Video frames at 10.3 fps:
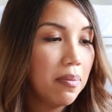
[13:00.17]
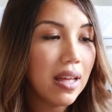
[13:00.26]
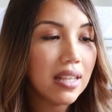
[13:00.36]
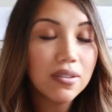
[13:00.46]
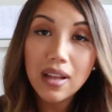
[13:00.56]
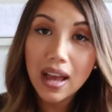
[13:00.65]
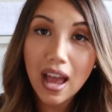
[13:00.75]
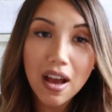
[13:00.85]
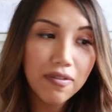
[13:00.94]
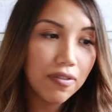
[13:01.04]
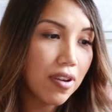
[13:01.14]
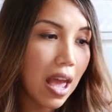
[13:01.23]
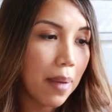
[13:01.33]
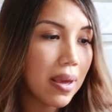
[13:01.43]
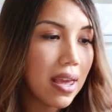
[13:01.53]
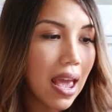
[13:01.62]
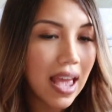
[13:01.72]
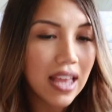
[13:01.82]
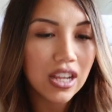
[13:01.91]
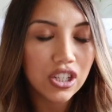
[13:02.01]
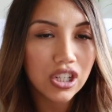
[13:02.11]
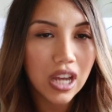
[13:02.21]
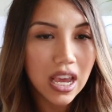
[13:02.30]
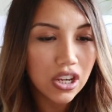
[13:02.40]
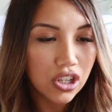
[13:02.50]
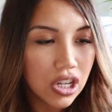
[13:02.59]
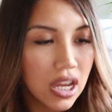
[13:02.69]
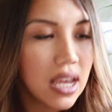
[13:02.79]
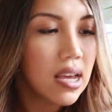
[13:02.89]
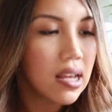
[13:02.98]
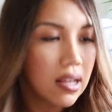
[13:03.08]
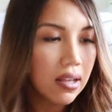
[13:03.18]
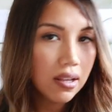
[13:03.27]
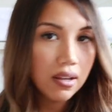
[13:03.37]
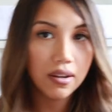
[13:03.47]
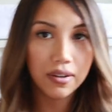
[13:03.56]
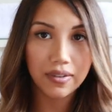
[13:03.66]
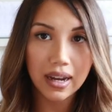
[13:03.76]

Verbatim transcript: That's all I have for nappy and changing. All